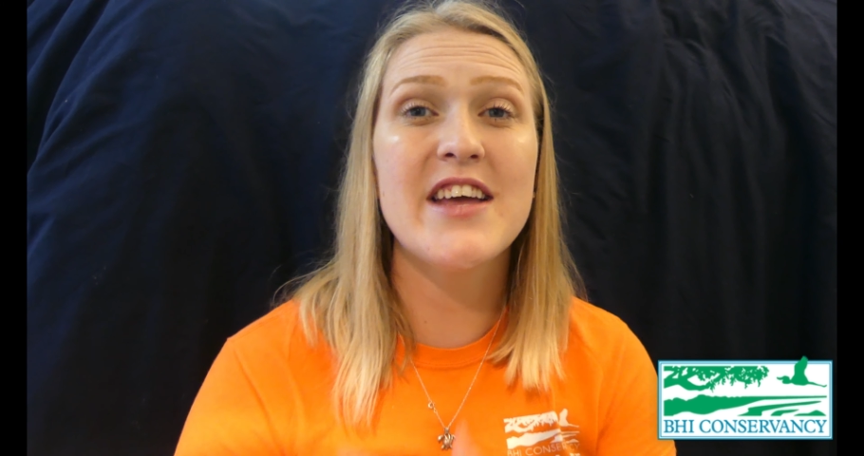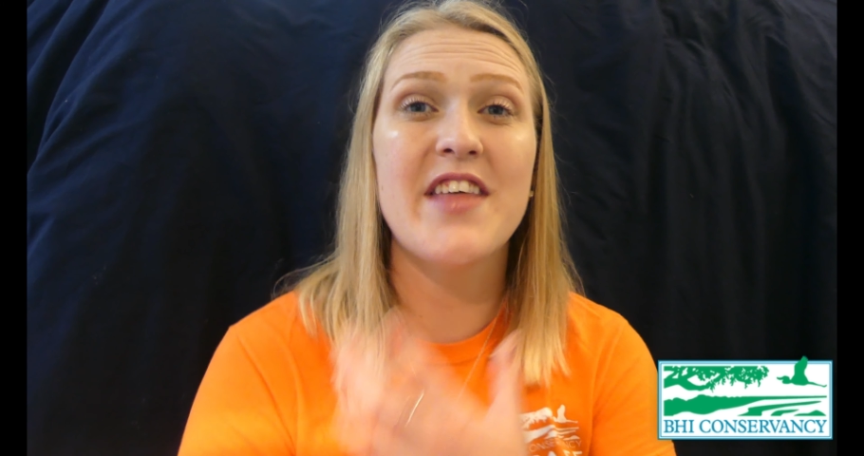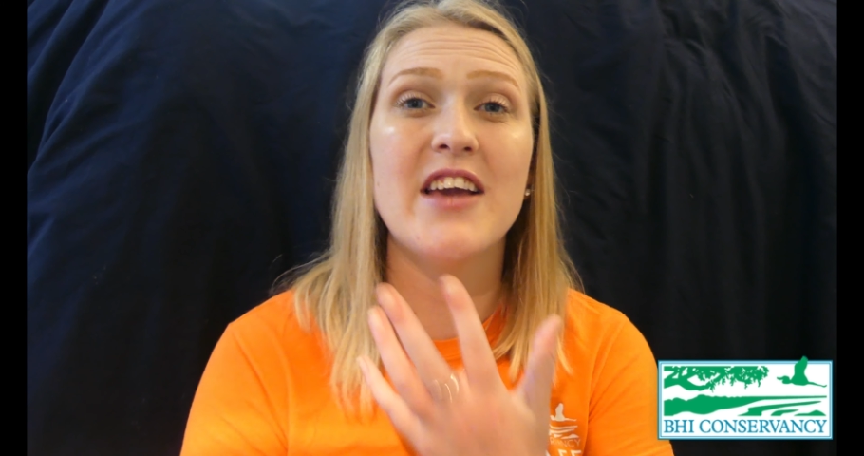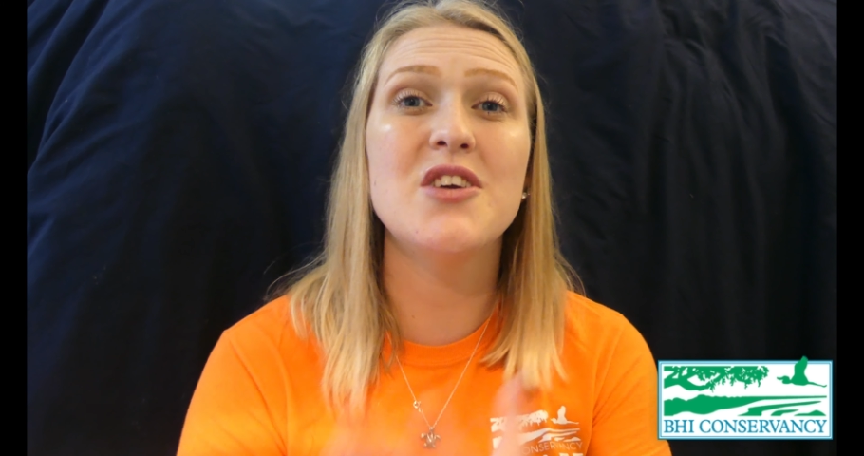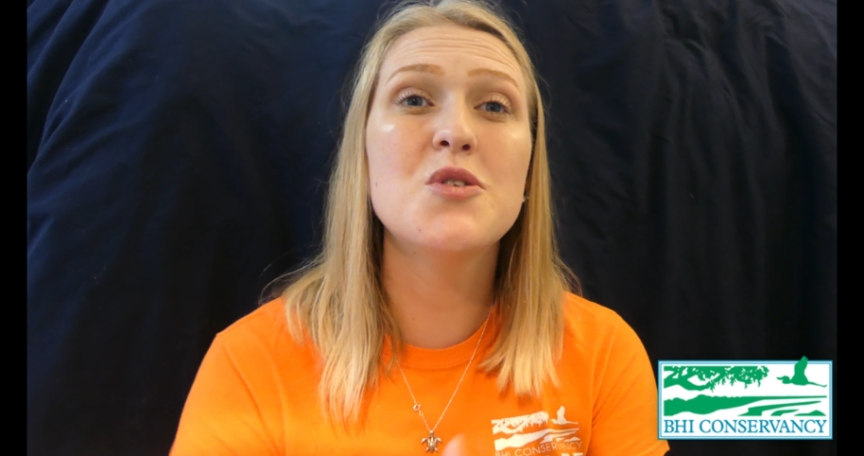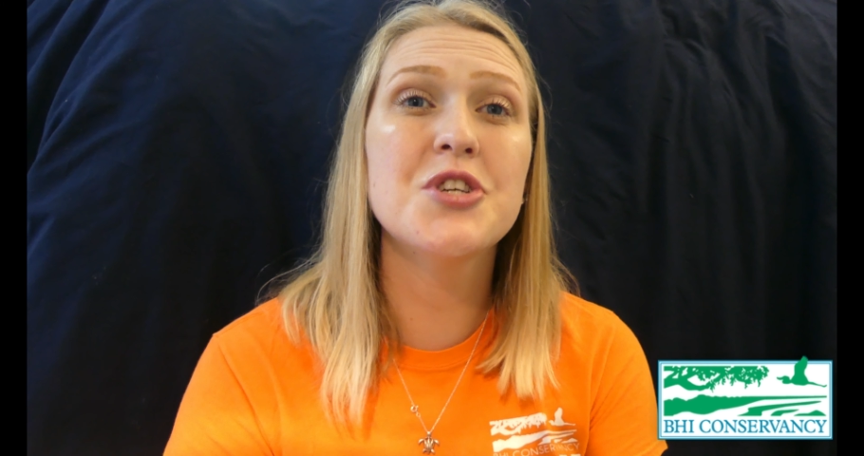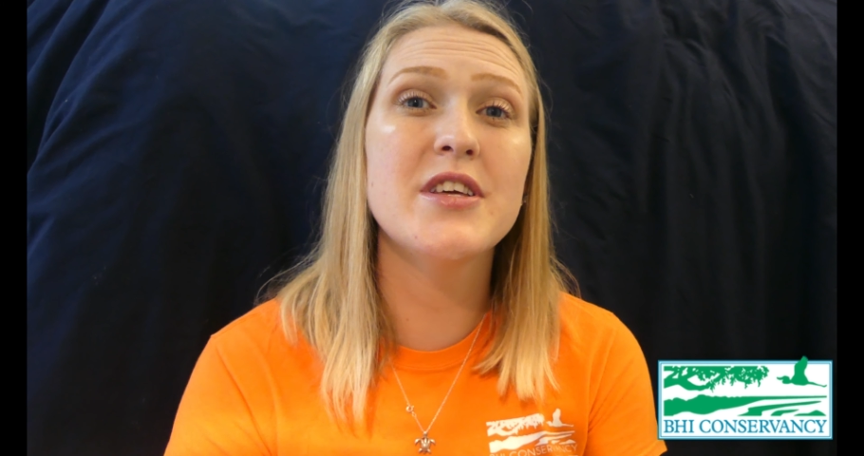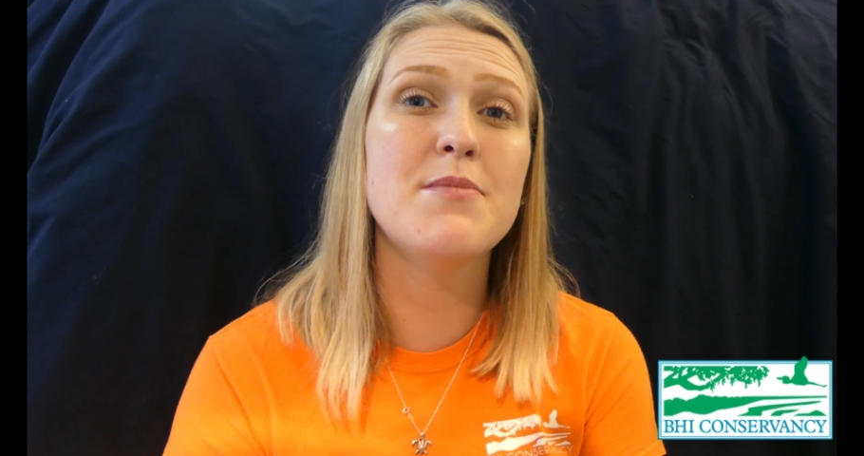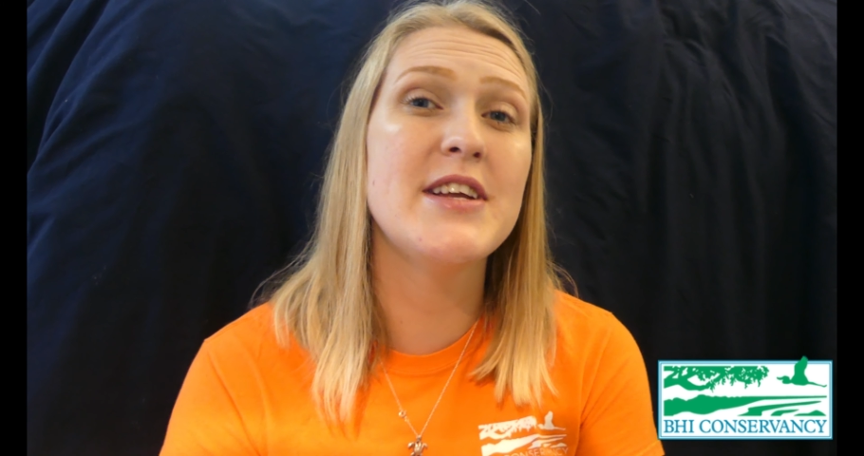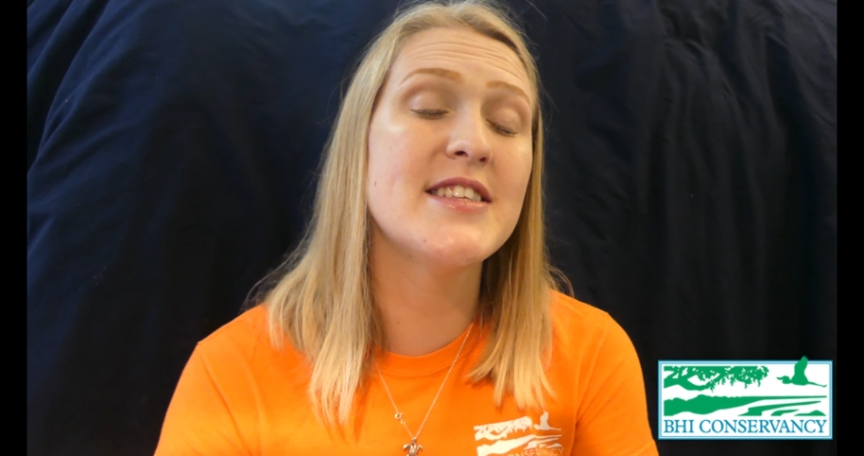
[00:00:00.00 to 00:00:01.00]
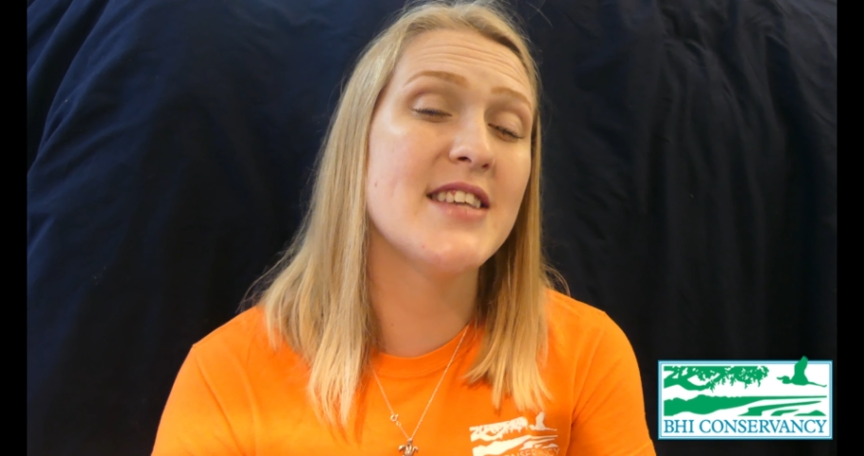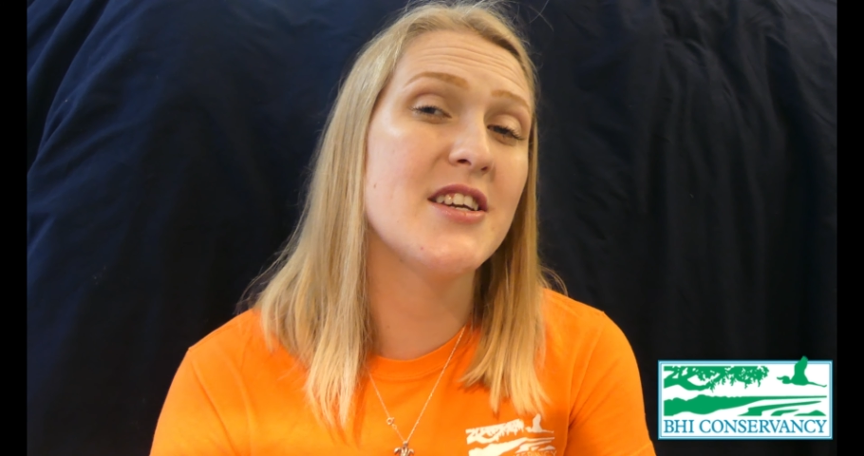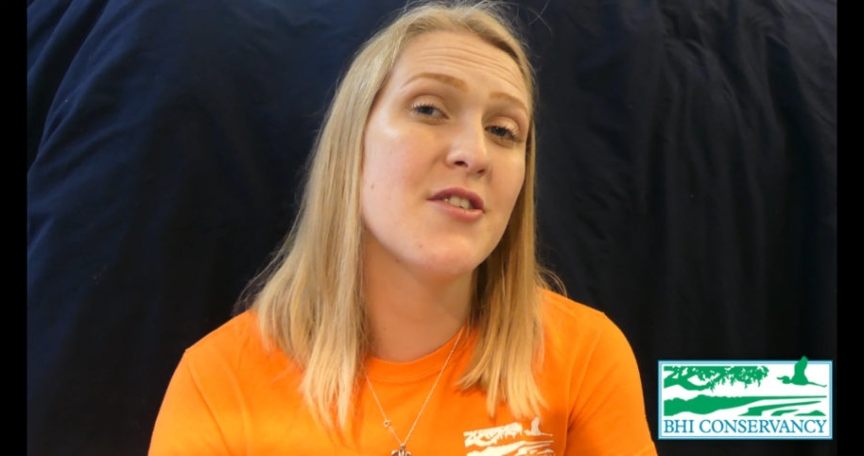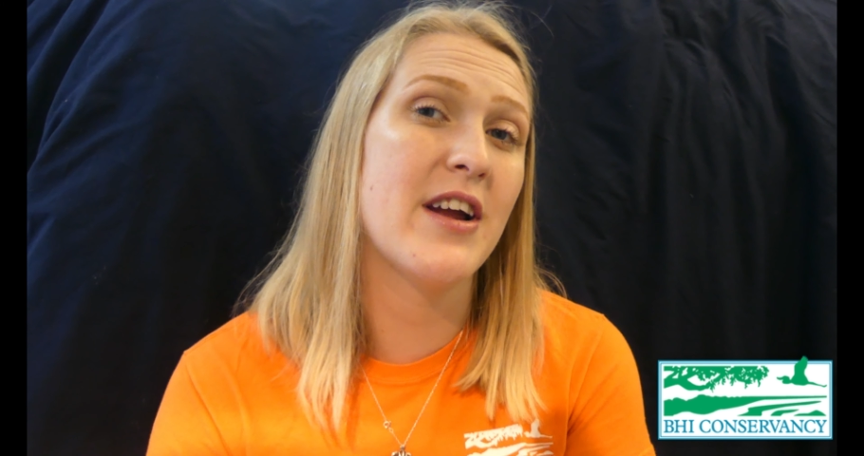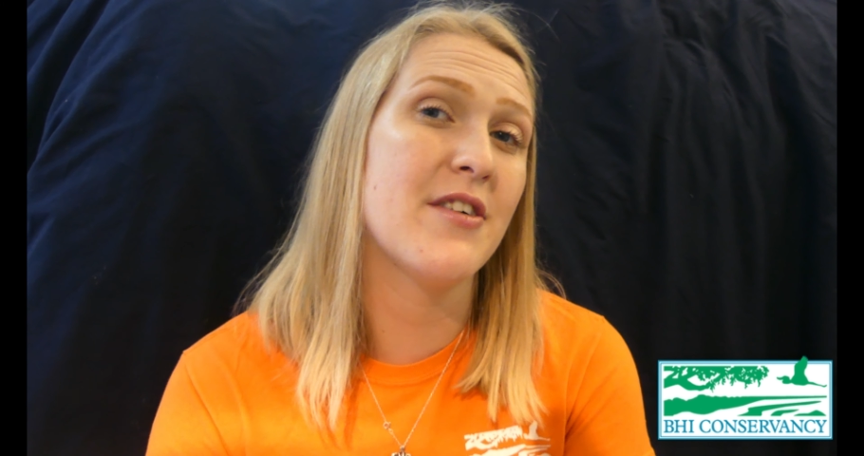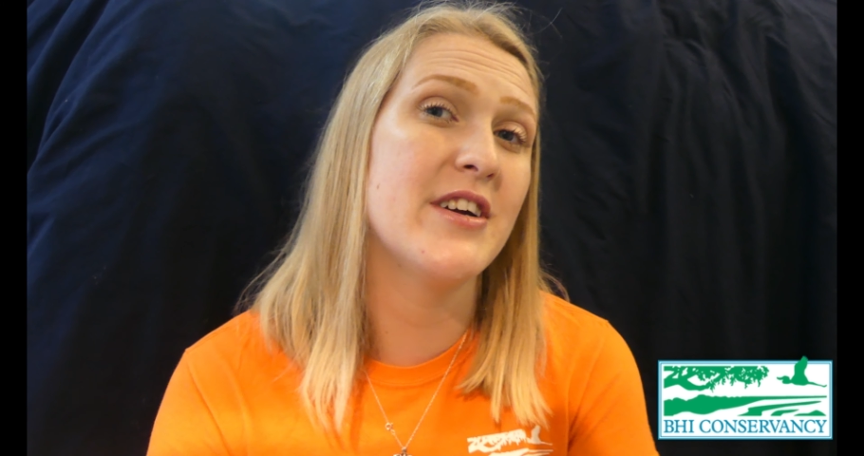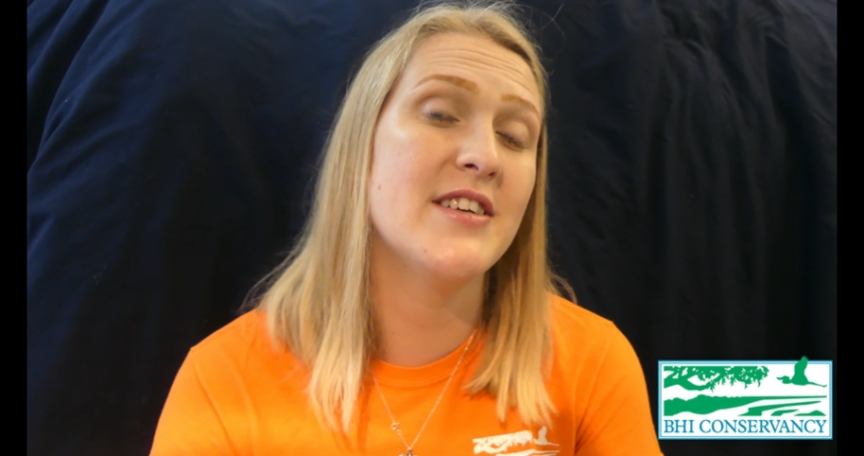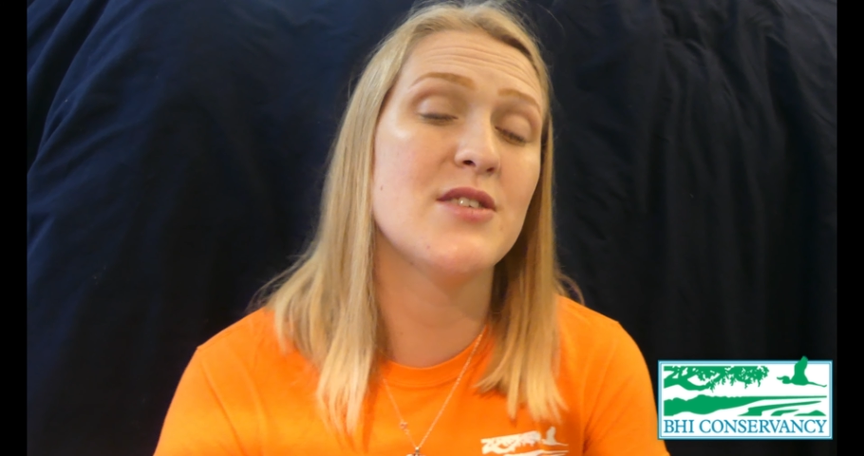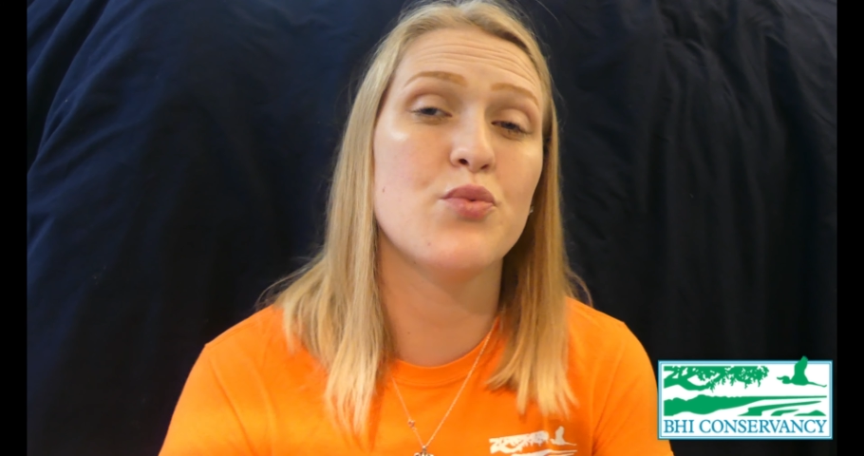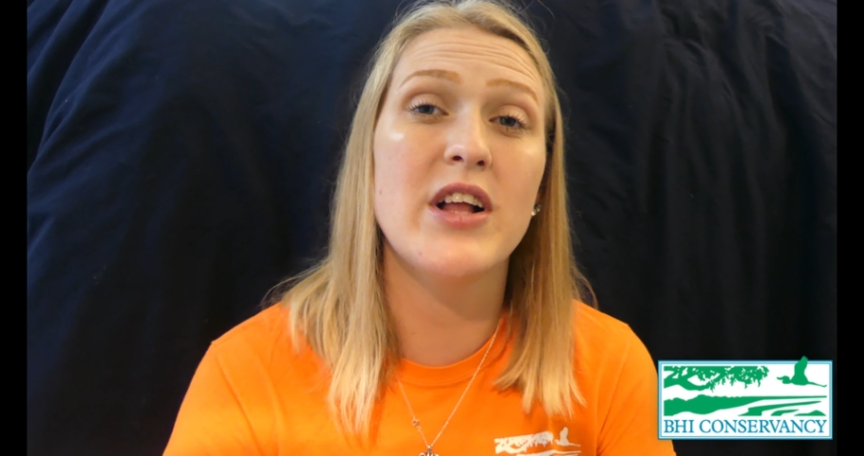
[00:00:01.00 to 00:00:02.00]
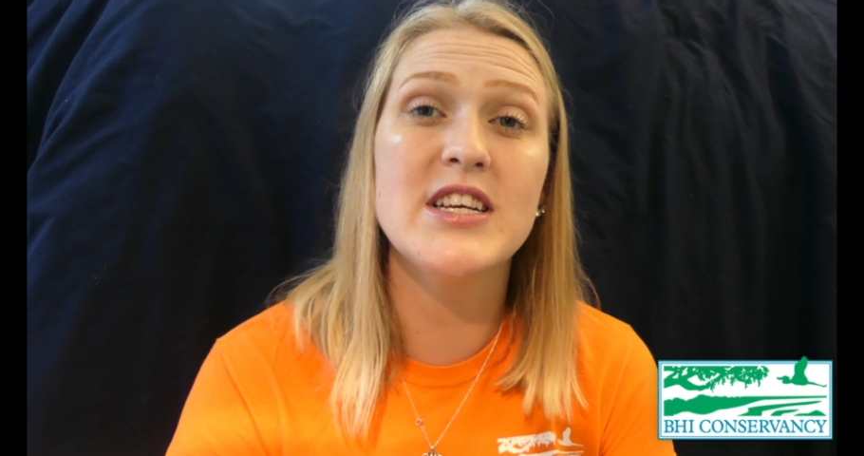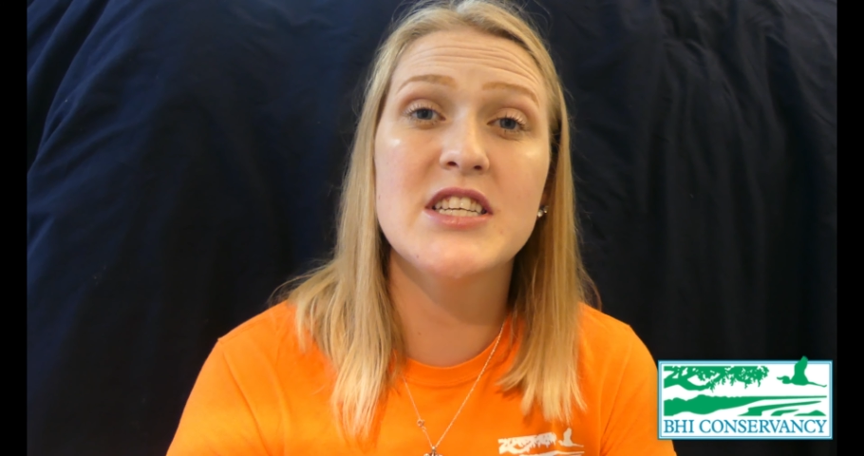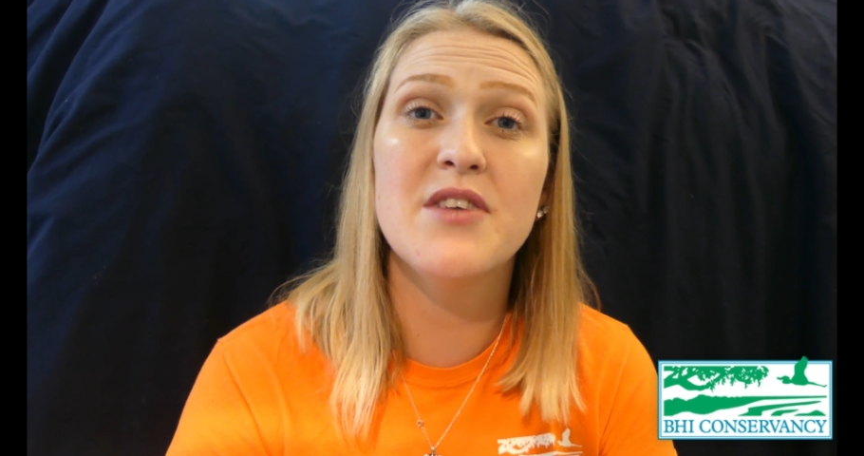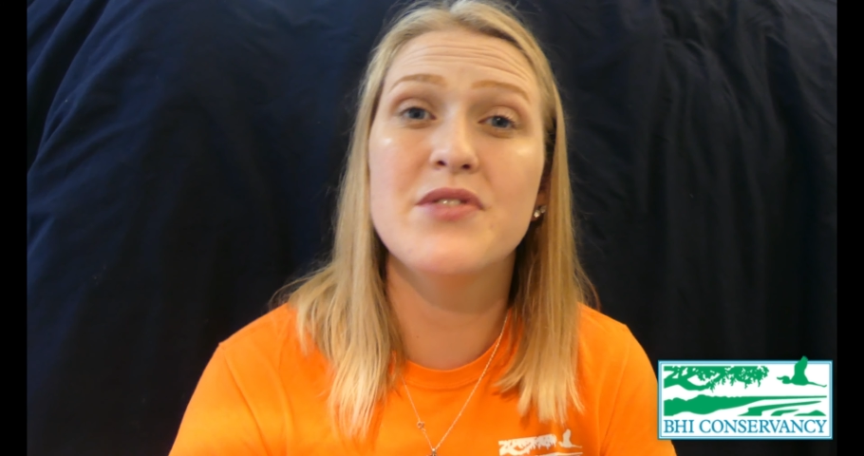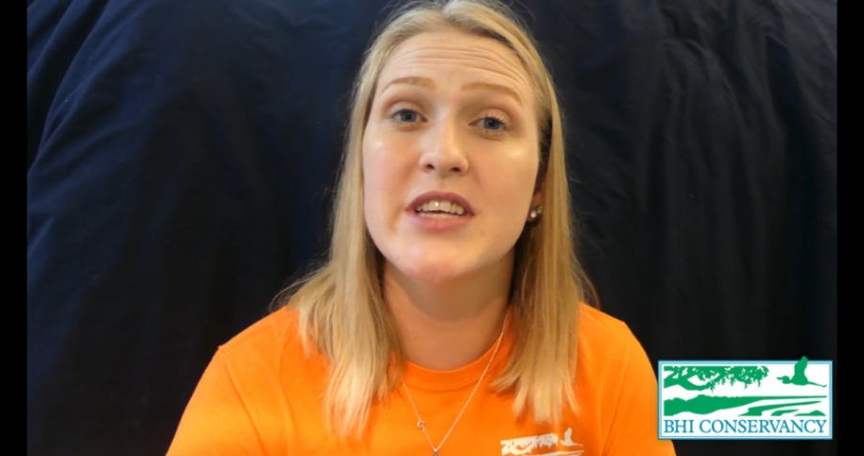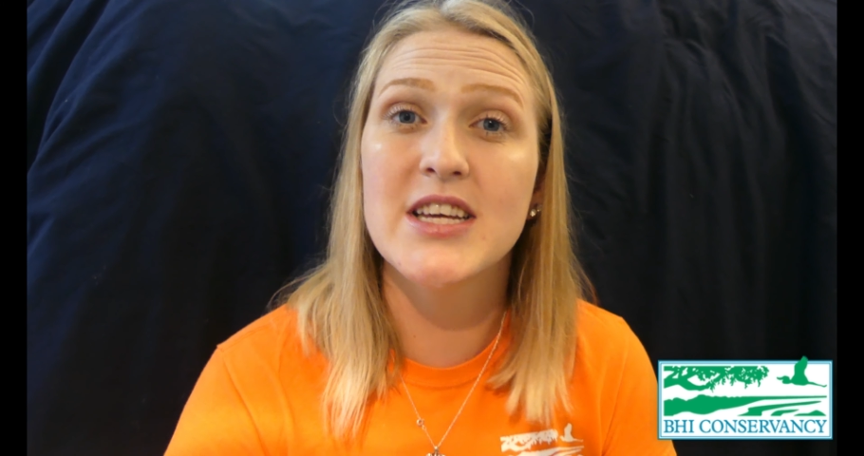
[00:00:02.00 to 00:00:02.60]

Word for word: that usually means that your area is relatively